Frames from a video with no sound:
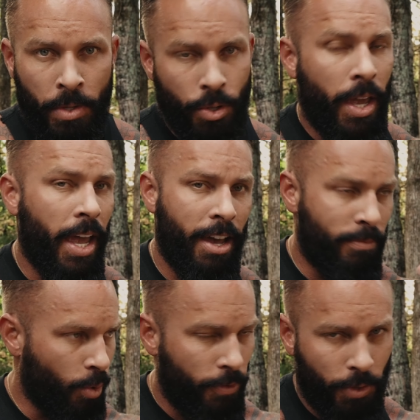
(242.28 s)
You have
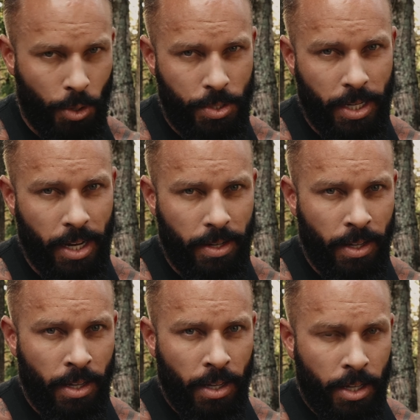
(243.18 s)
more flow state,
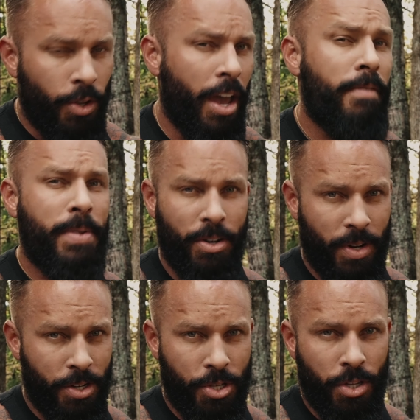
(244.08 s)
you have better
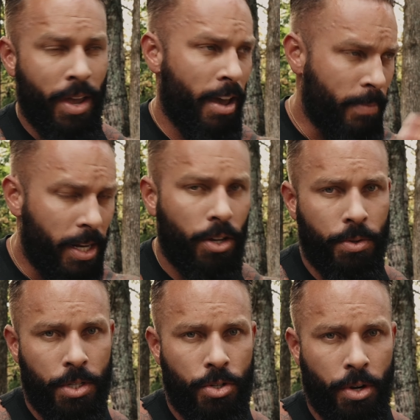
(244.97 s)
energy, you have better
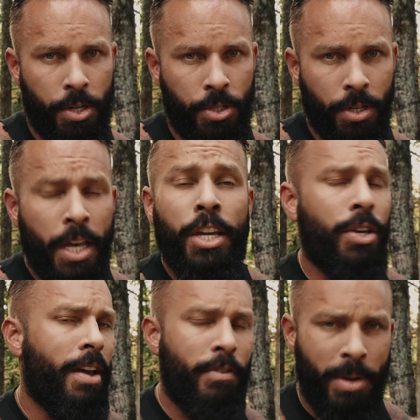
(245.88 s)
concentration, you
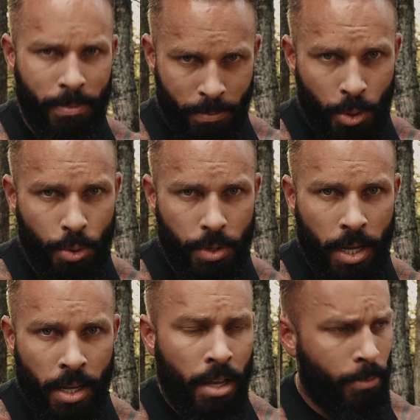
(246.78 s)
have a better mood
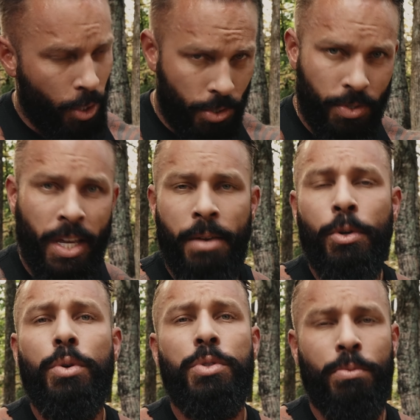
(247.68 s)
because those
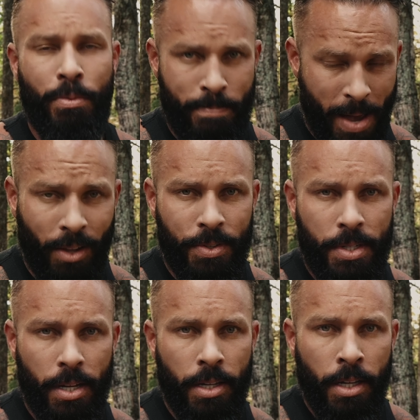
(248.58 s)
chemicals are more balanced.